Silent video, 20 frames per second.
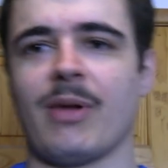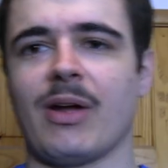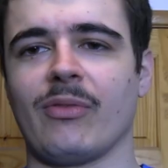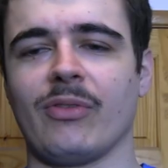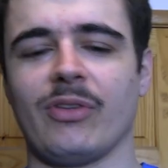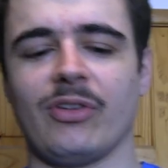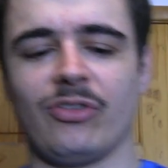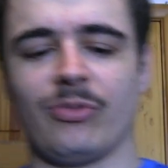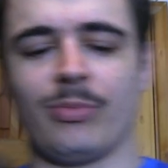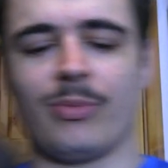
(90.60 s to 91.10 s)

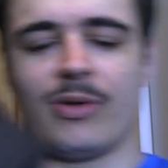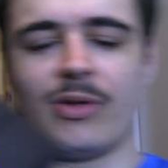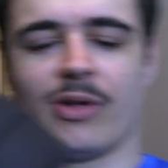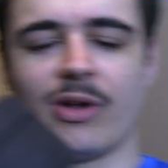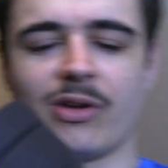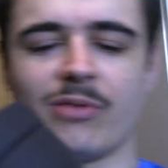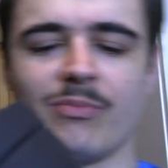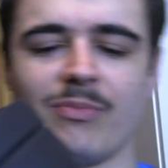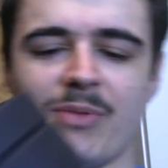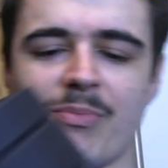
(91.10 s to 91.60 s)
about this, but
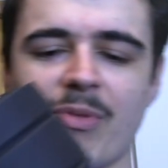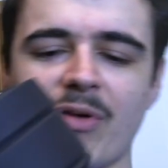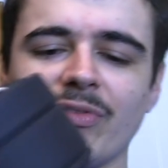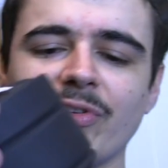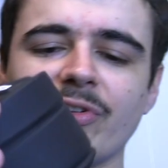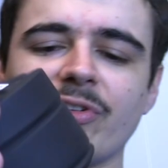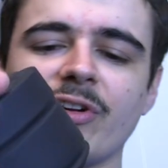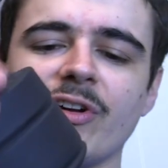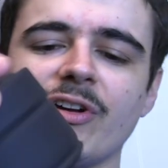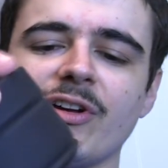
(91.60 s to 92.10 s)
I couldn't be
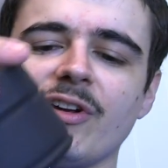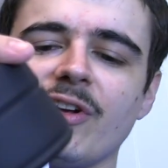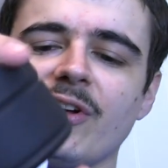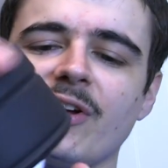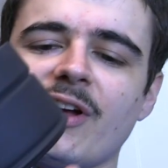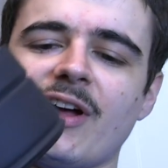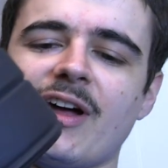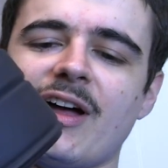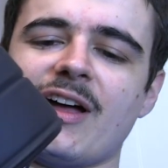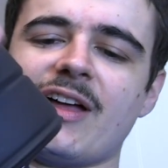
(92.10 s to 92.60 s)
bothered.
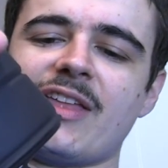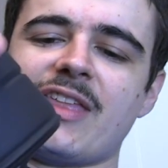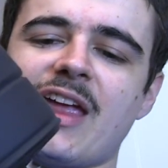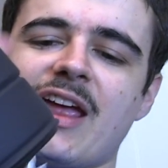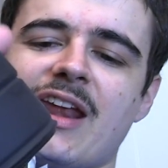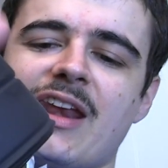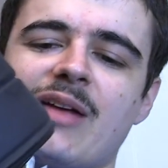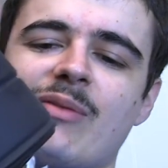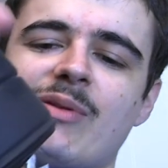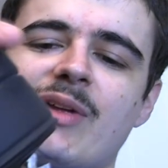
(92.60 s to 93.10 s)

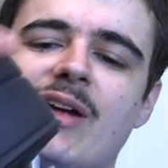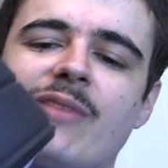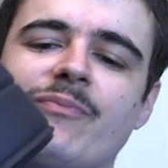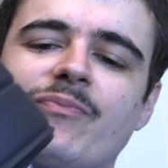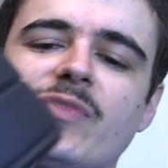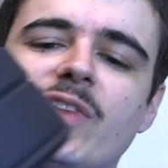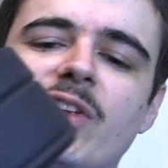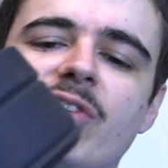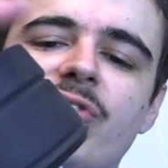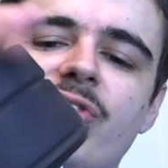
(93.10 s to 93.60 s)
Yeah, there we go.
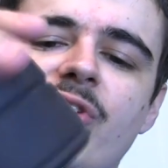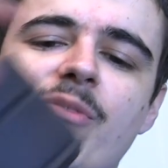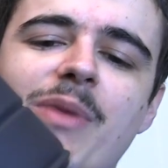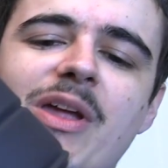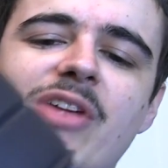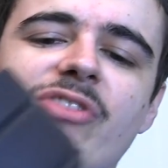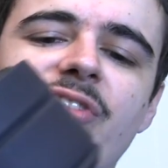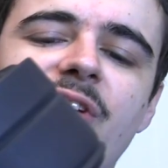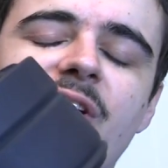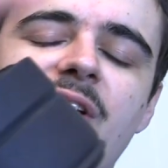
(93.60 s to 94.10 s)
So
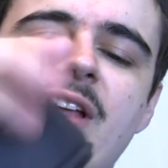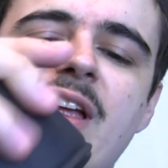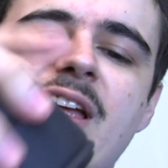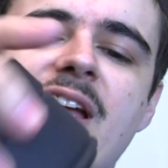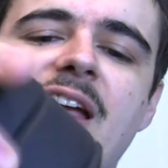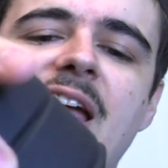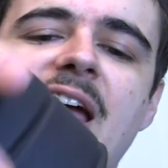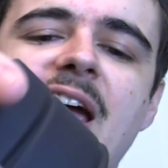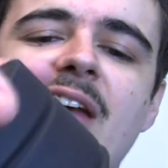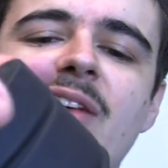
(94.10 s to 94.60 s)
basically,
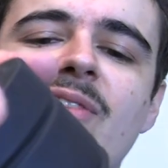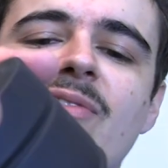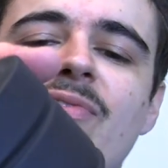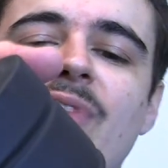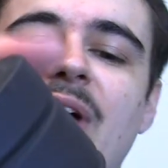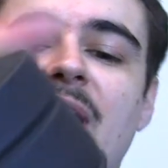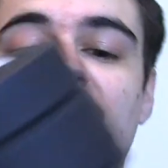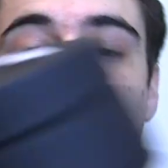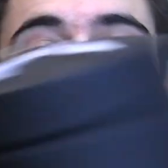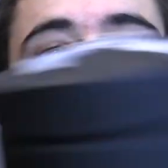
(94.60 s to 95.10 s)
it can
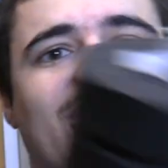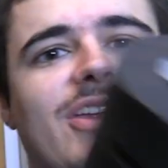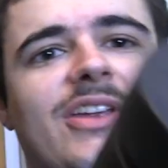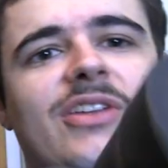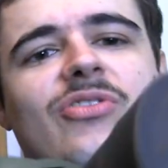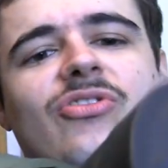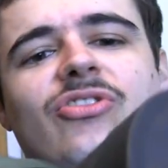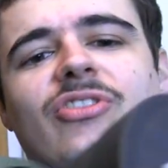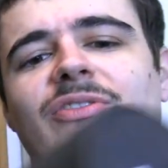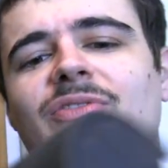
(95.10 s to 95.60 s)
thankfully
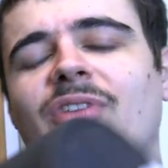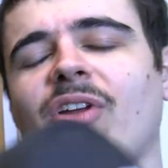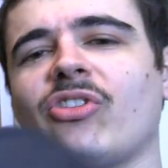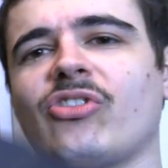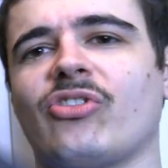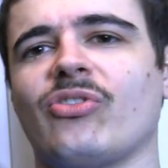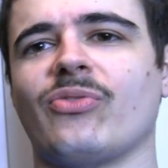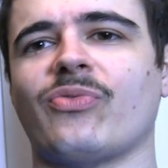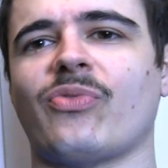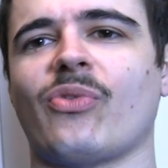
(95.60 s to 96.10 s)
use
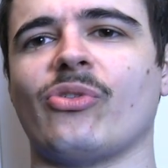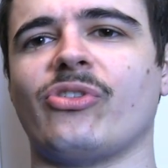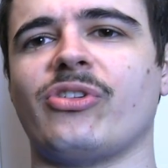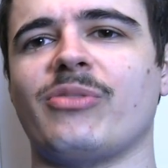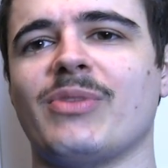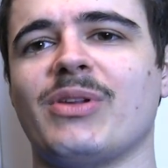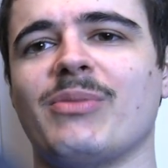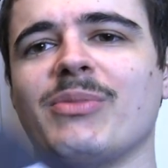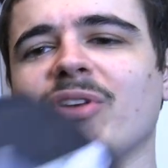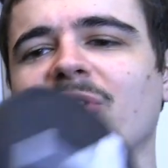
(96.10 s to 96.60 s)
conventional
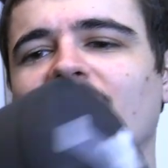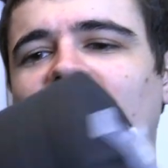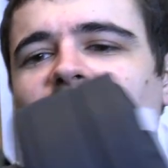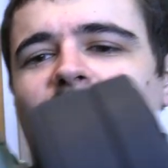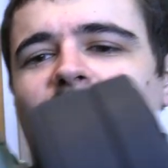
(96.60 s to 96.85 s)
40mm